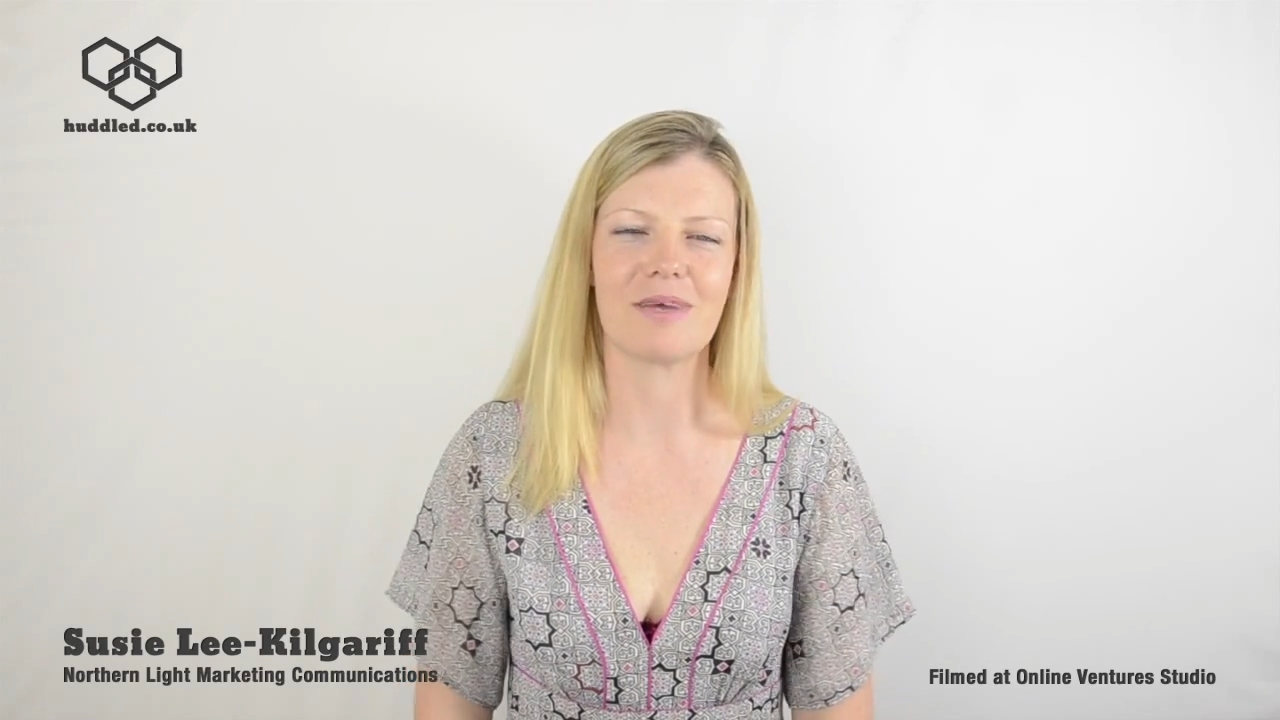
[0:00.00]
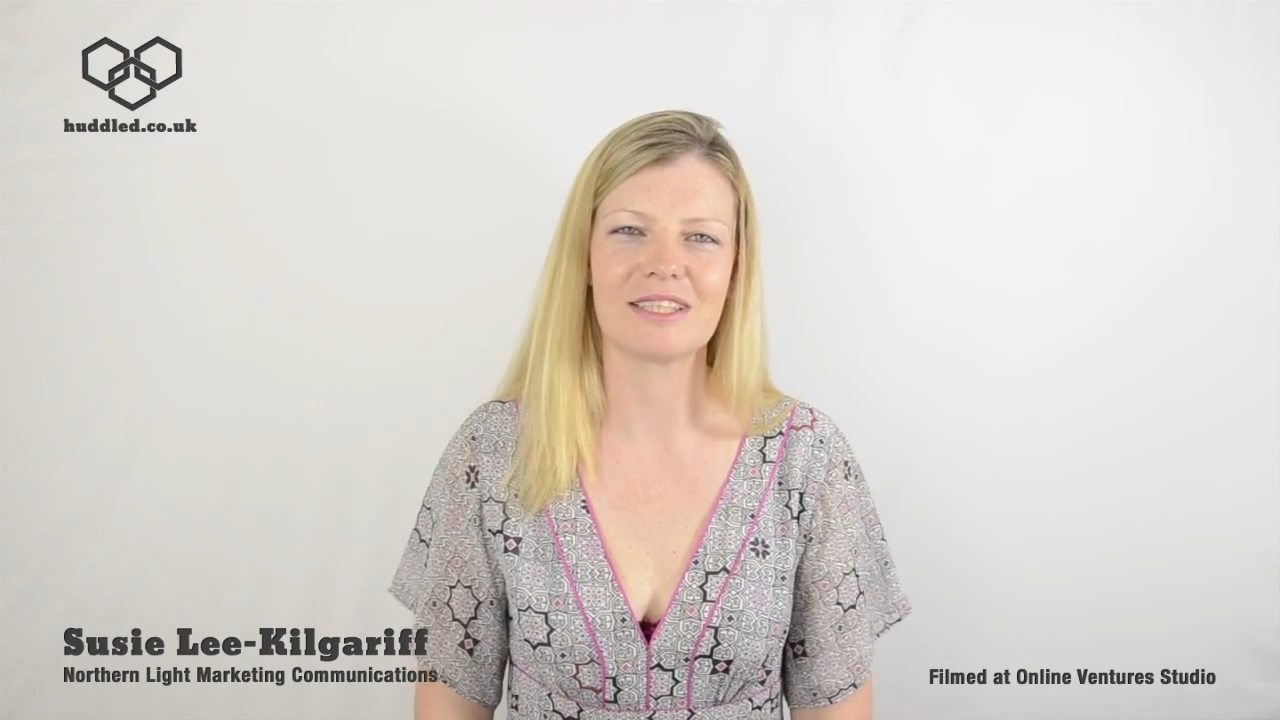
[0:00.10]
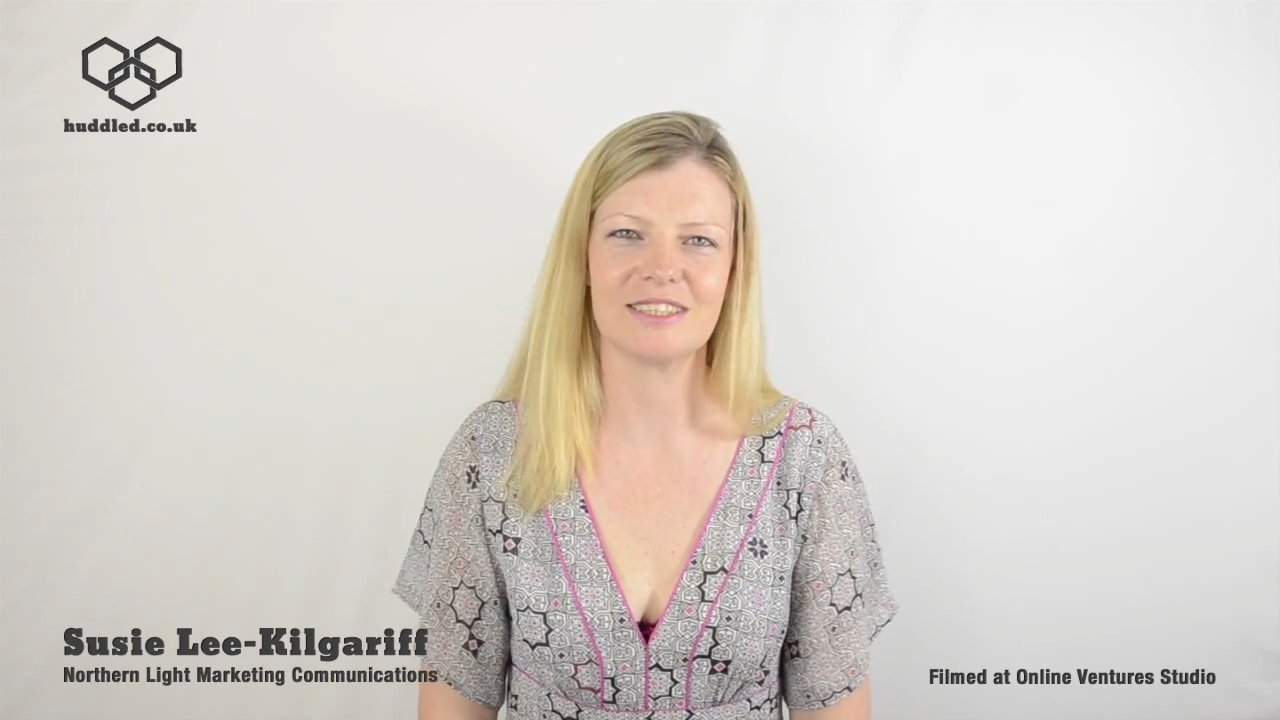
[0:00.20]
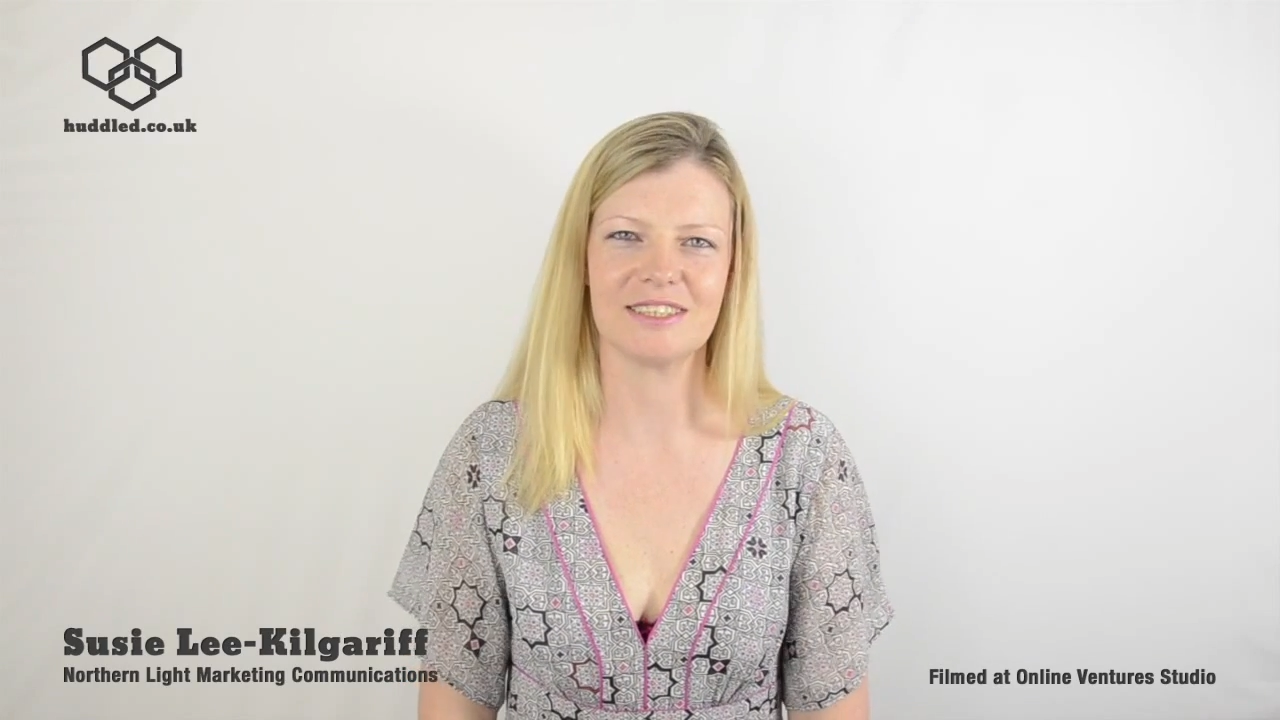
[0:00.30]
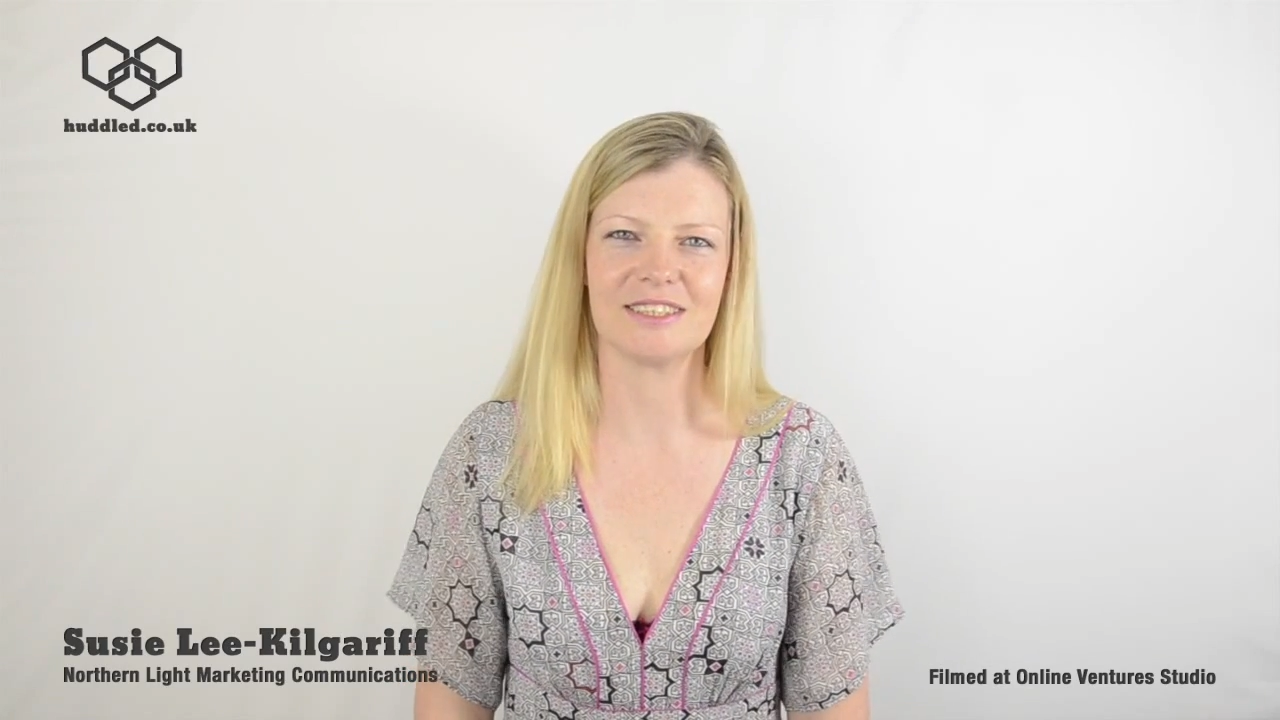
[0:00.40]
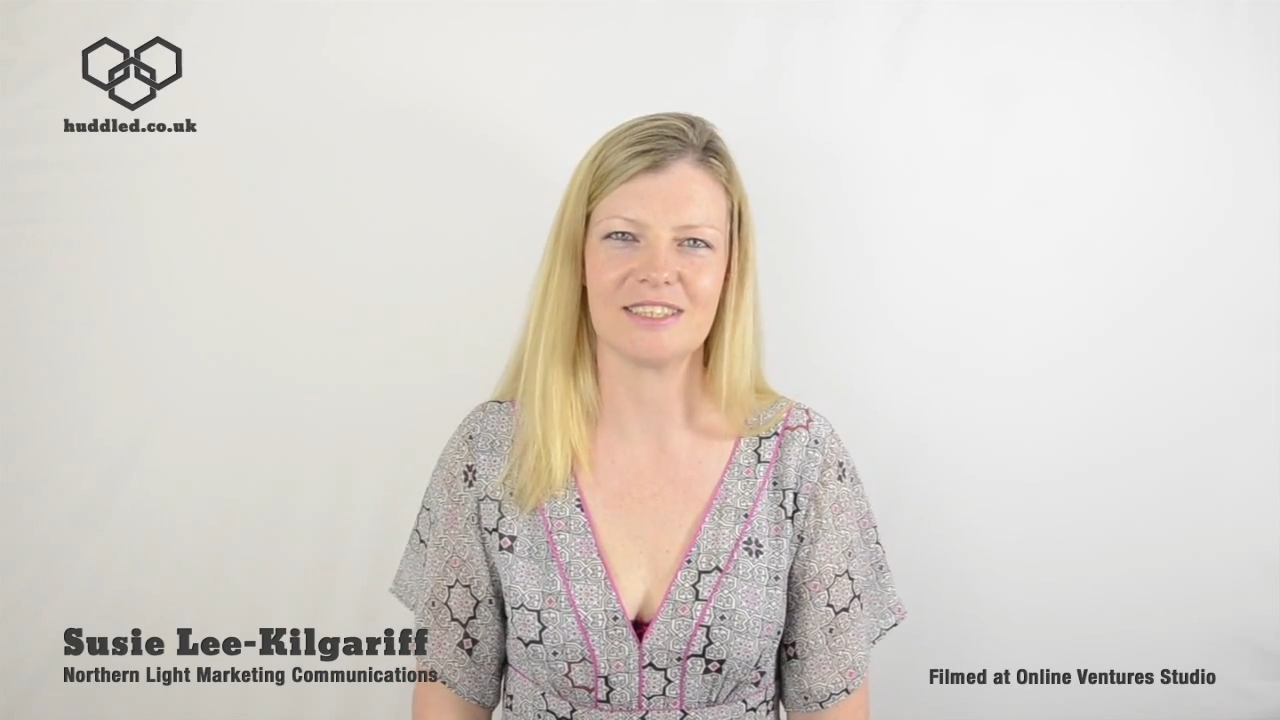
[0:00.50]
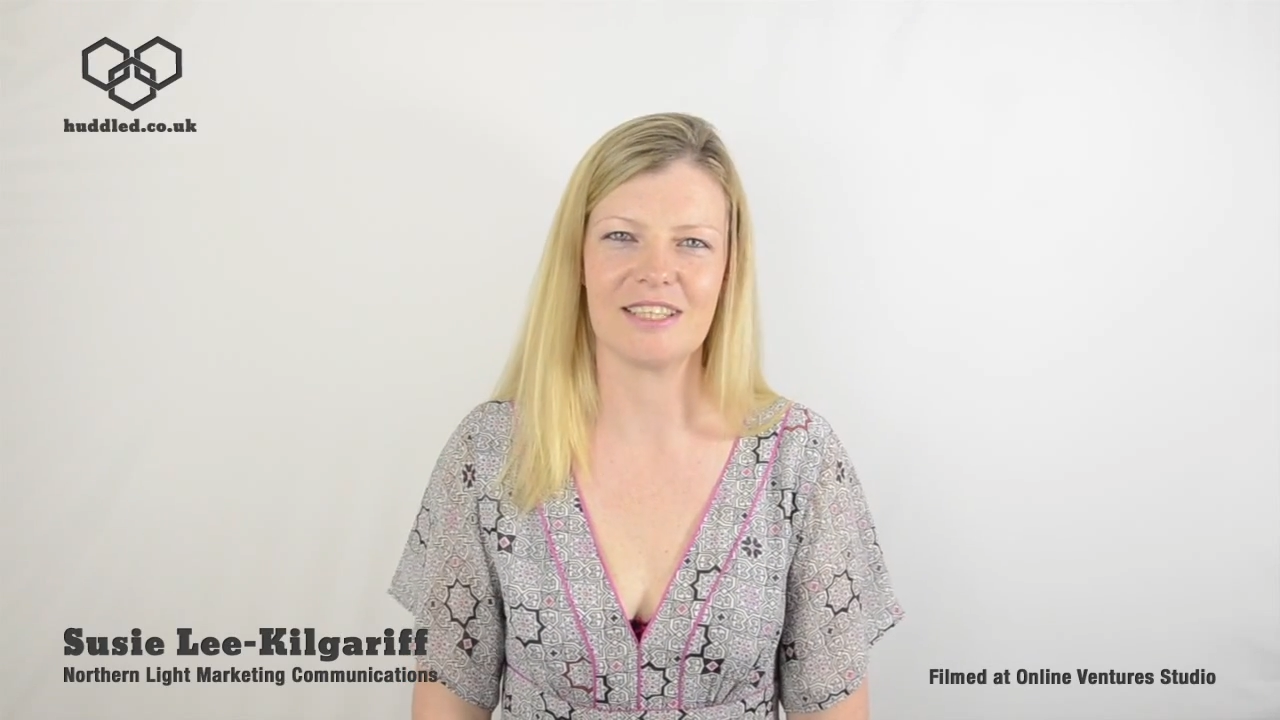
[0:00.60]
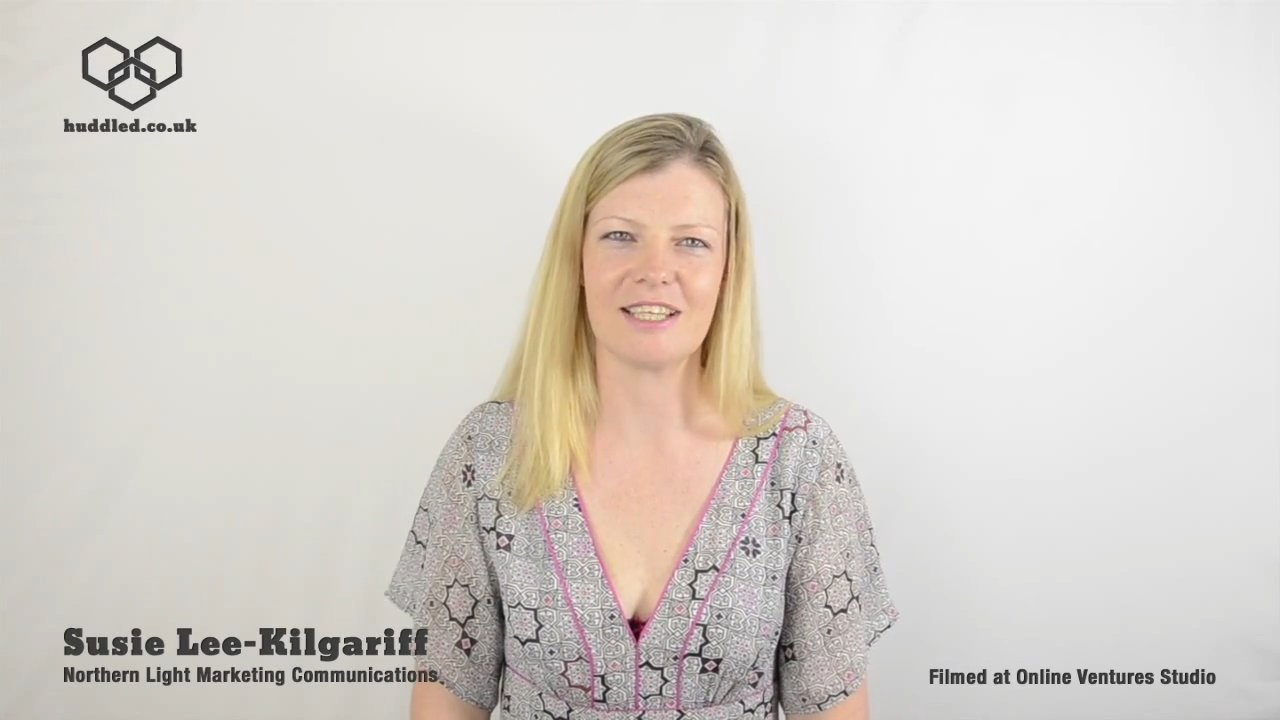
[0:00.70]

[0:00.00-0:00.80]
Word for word: Manchester.